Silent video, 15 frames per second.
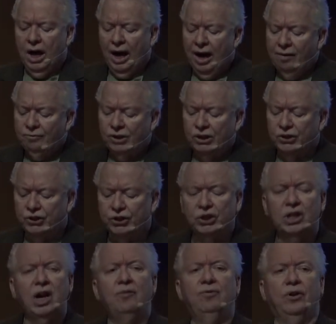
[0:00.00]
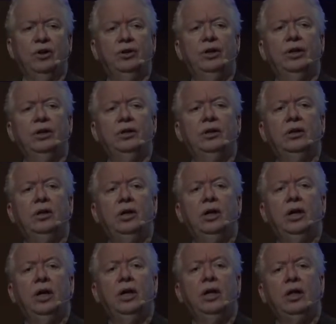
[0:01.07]
I've discovered
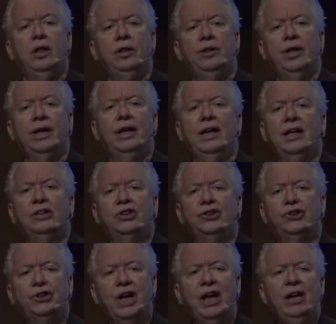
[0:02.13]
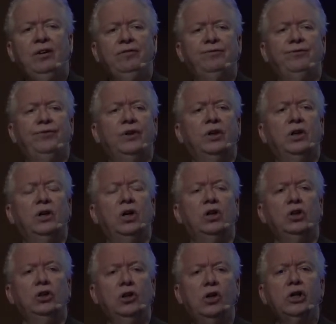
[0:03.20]
that instead of
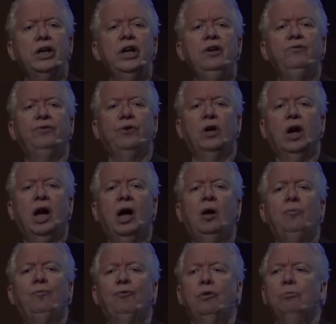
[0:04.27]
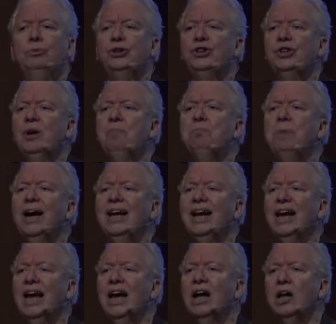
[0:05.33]
looking for help from somebody
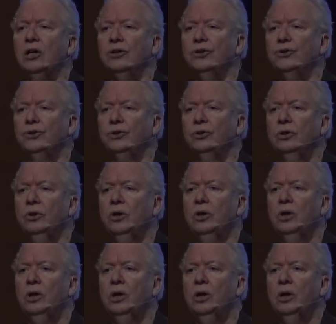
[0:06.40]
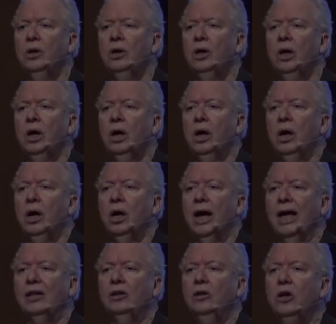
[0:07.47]
else
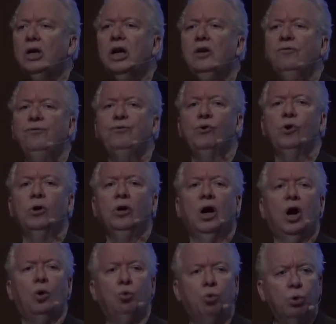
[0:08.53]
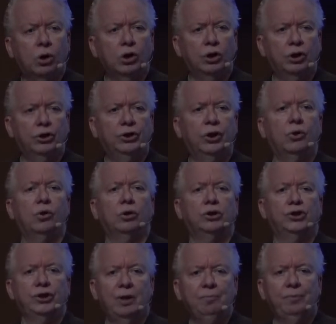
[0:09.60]
and looking for a word or
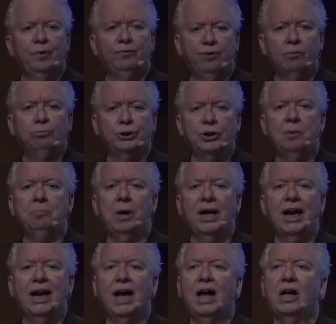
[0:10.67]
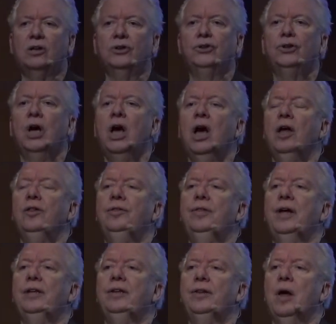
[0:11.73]
something from somebody else,
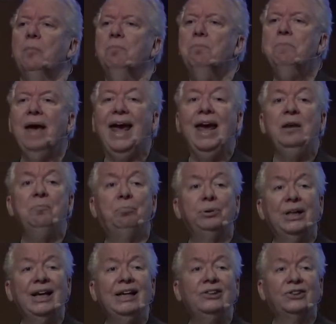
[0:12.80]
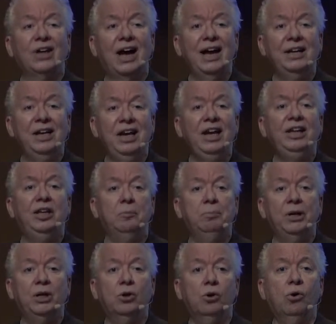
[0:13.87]
that the main place I need to
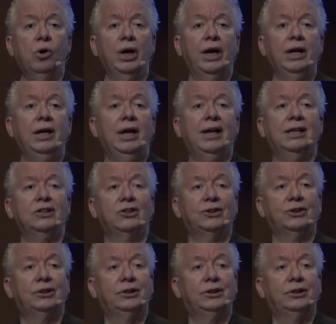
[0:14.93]
be going is